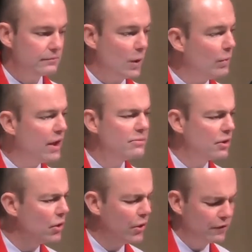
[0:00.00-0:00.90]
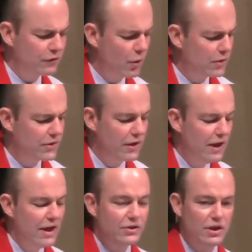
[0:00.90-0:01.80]
We come to learn, of course, that
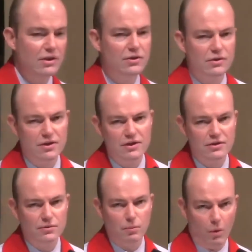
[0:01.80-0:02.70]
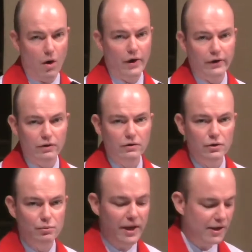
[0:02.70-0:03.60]
Jesus is one
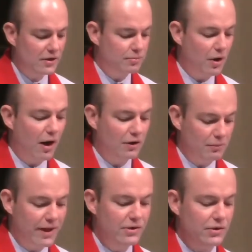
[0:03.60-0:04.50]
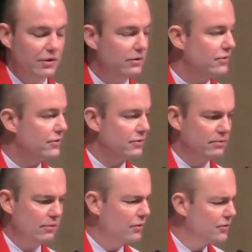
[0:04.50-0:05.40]
who makes proclamations,
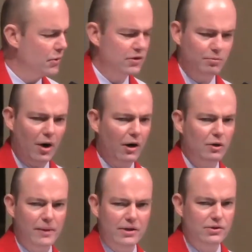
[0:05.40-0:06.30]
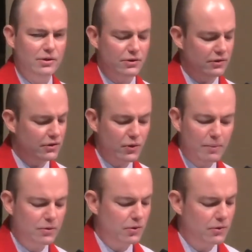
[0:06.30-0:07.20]
all sorts of proclamations in the
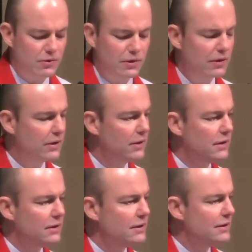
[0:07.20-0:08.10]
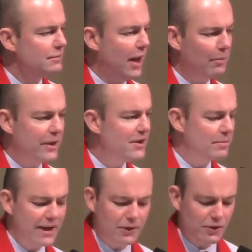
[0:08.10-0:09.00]
scriptures about
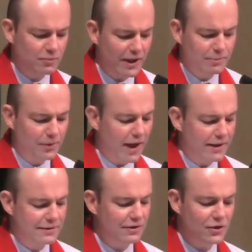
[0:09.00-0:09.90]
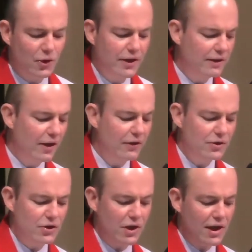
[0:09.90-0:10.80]
peacemakers being blessed and turning the other
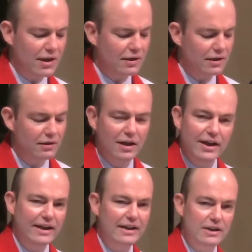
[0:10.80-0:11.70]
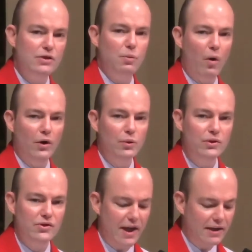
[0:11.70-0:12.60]
cheek, and he is one who
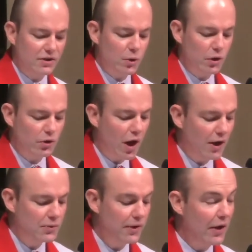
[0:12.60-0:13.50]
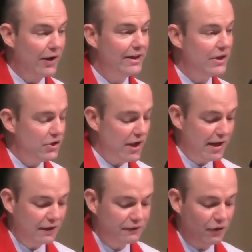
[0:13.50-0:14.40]
is taken to a cross without
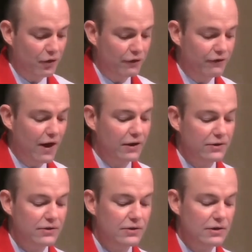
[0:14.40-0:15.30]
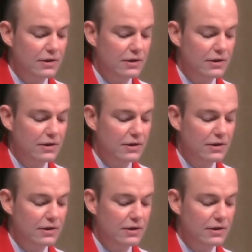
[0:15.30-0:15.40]
initiating further violence.